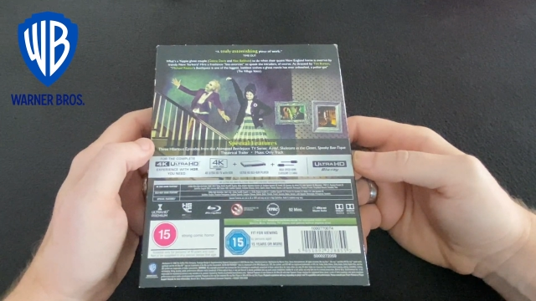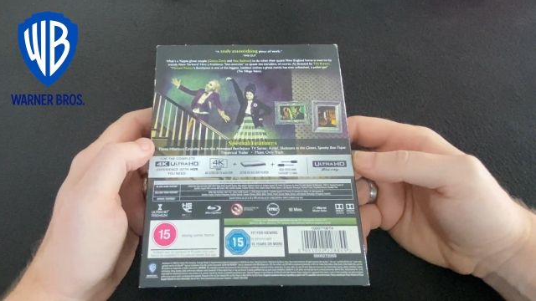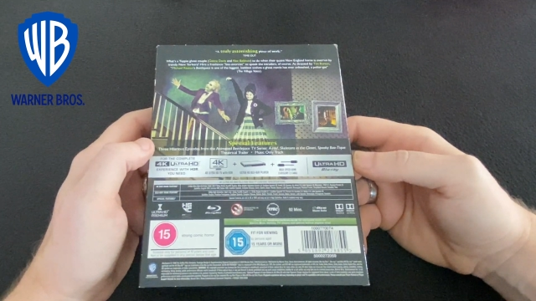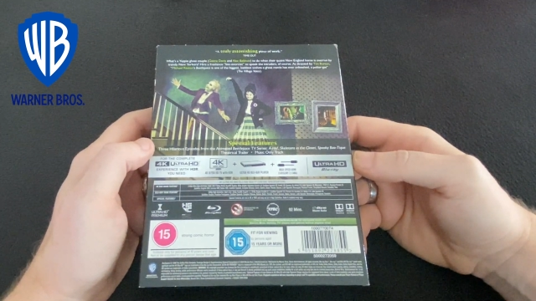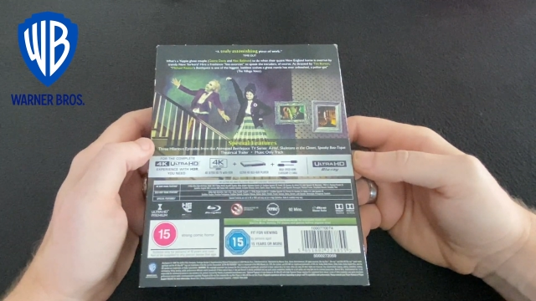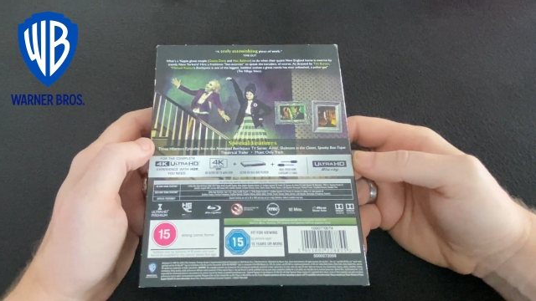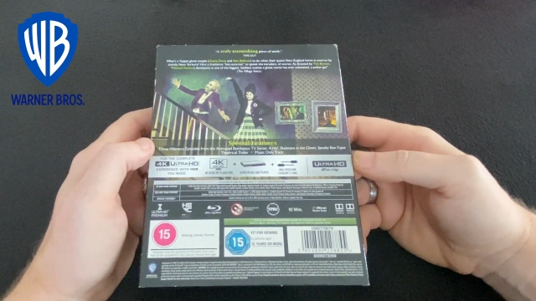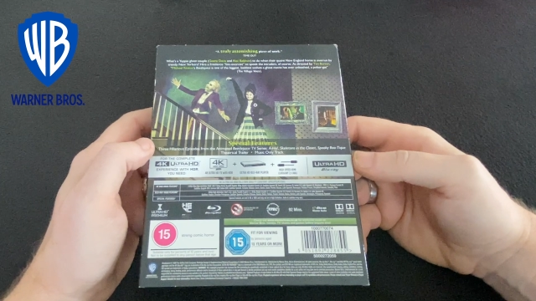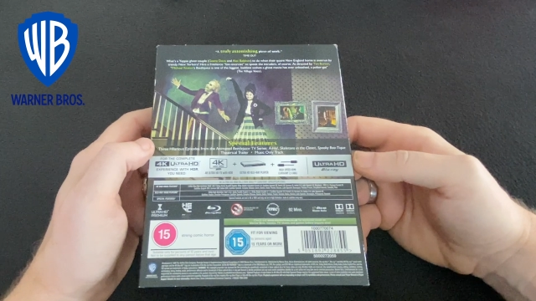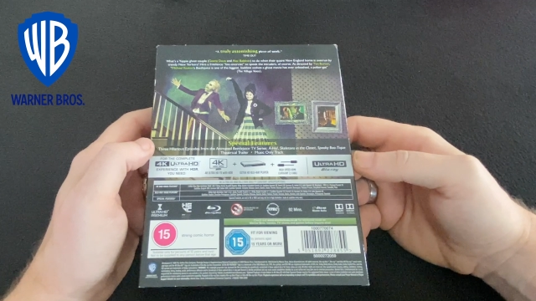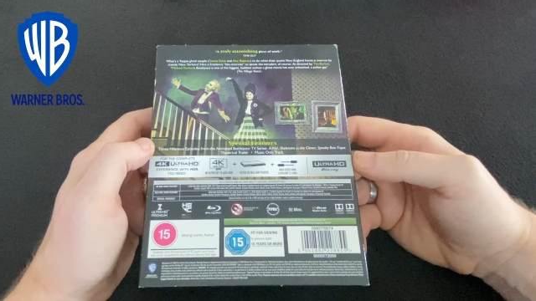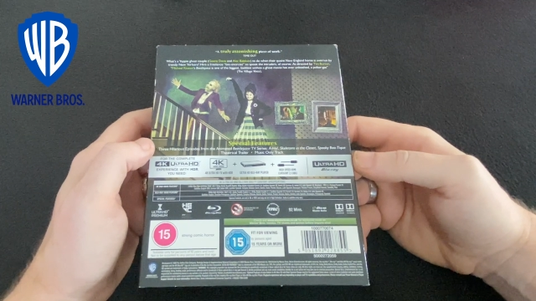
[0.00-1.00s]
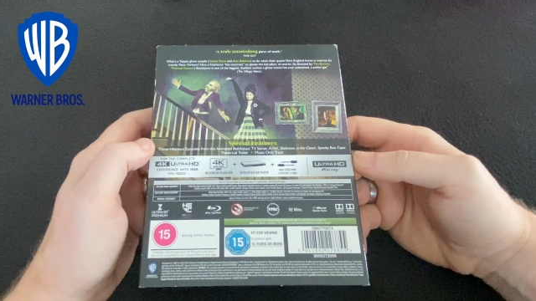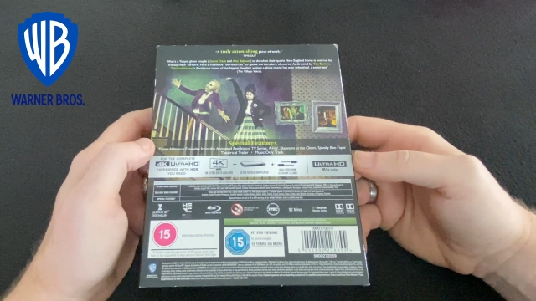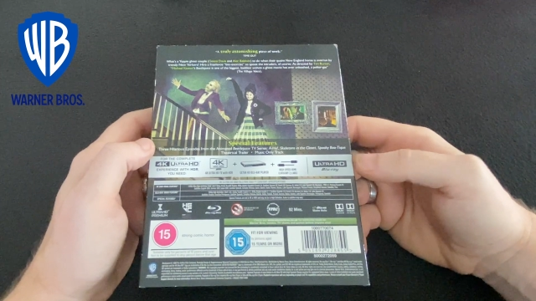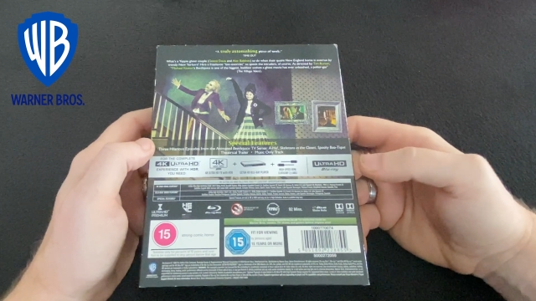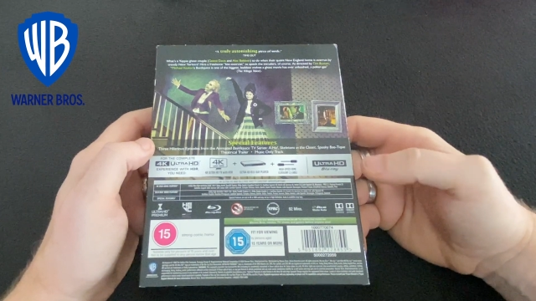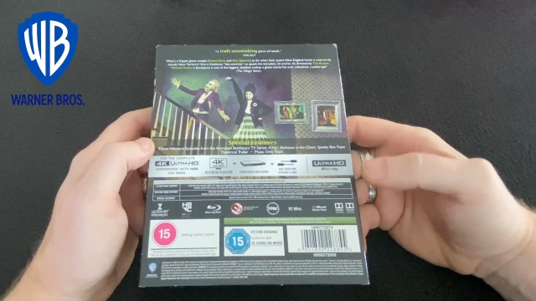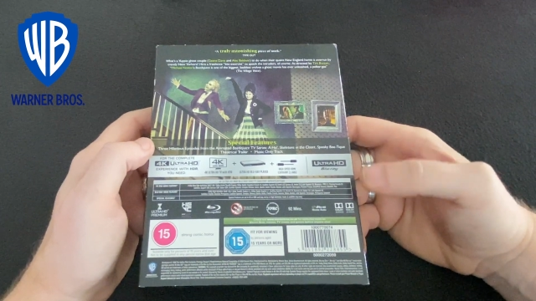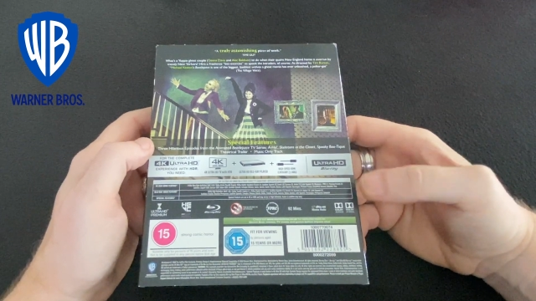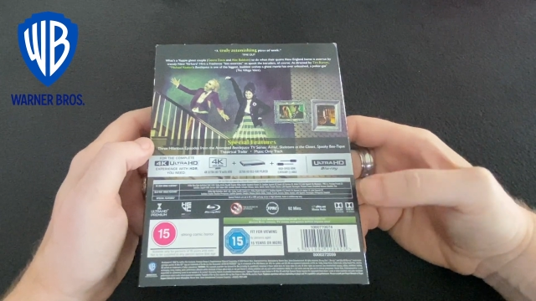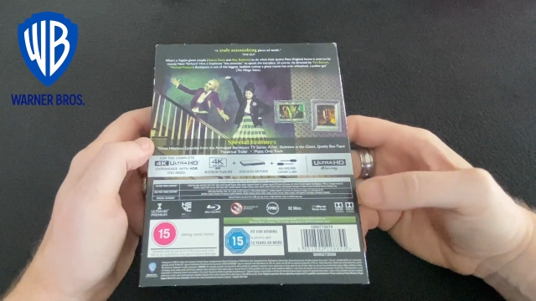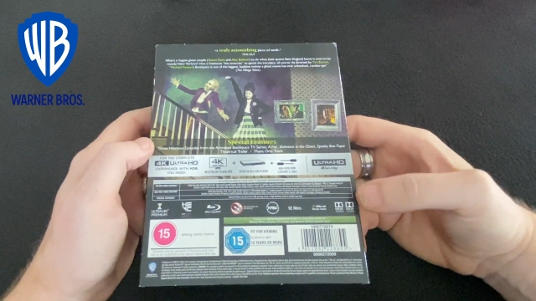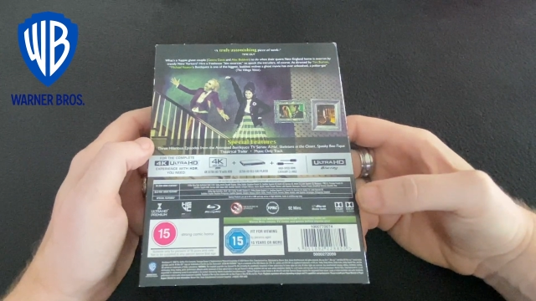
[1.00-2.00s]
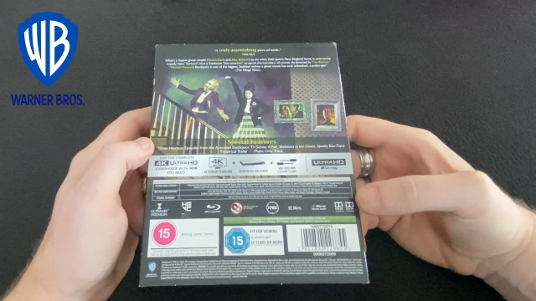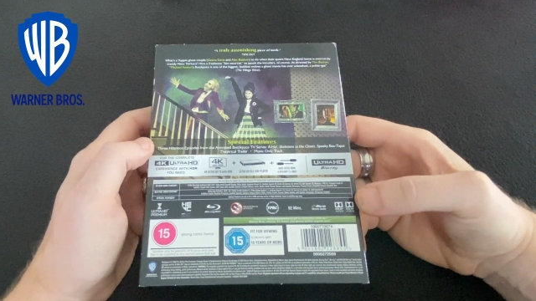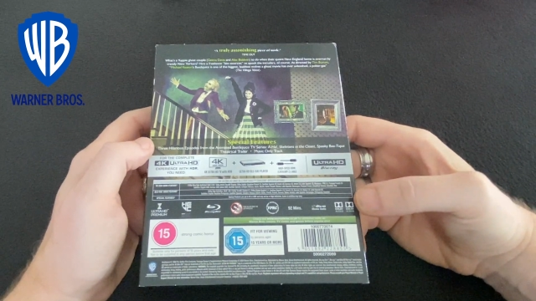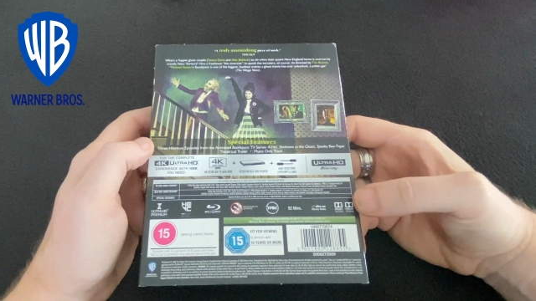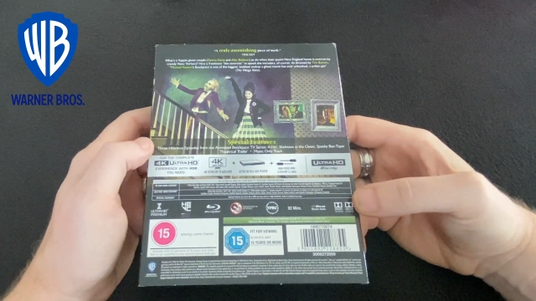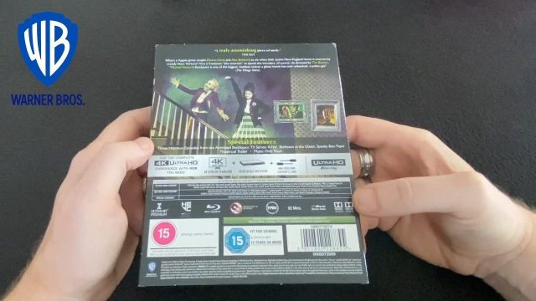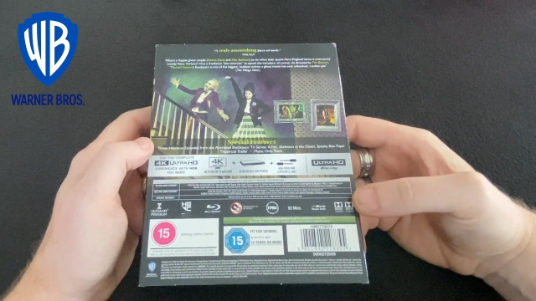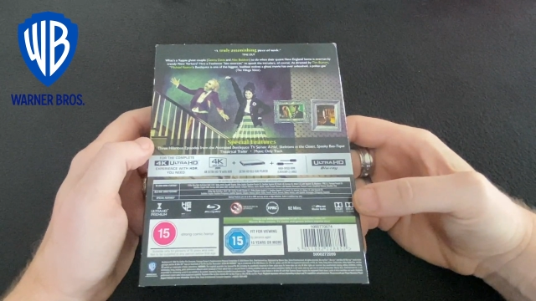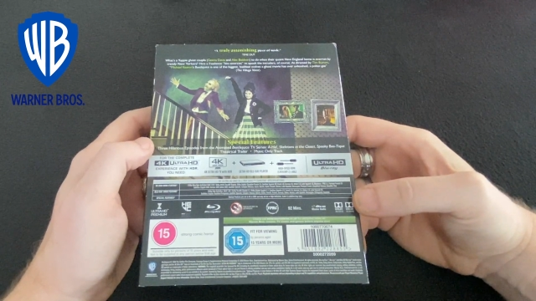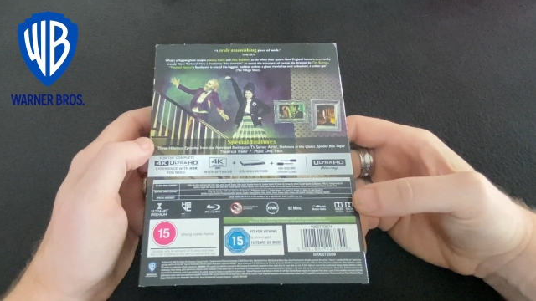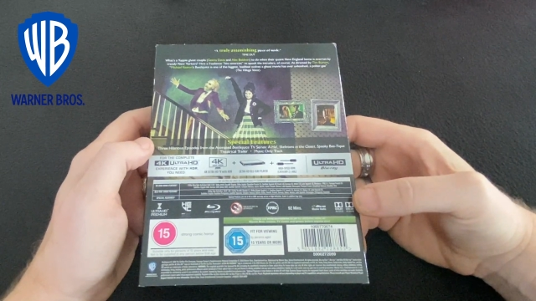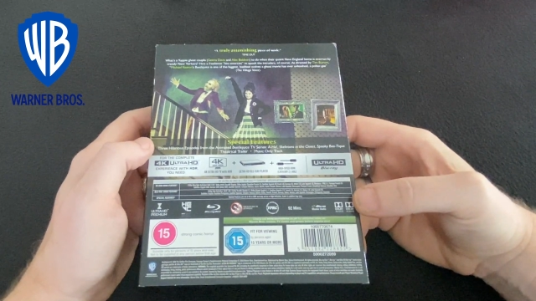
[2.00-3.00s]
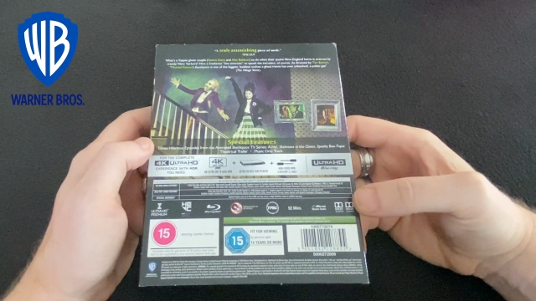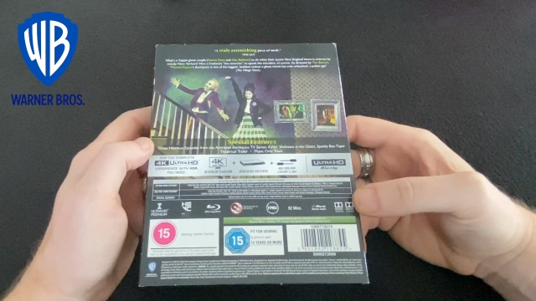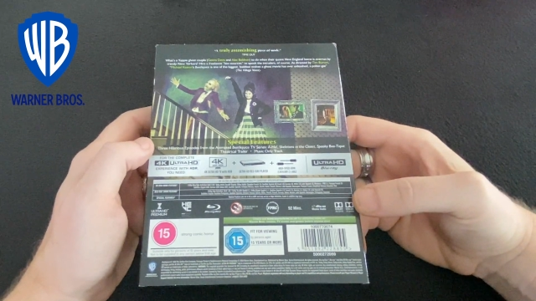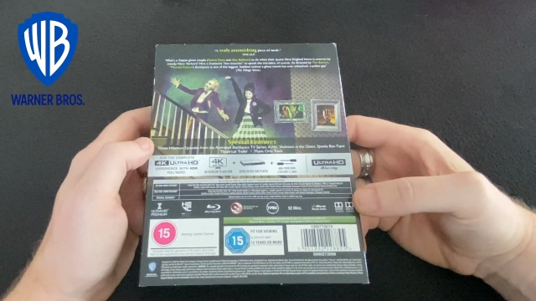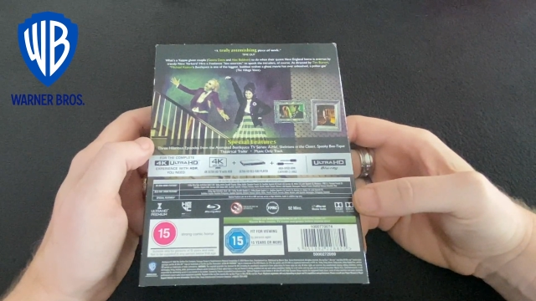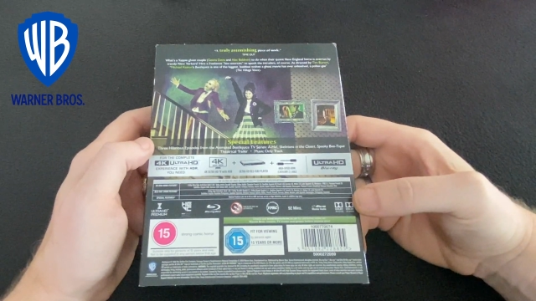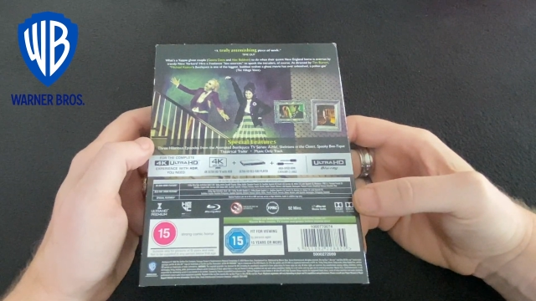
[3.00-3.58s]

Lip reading: Nobody's mouth can be seen.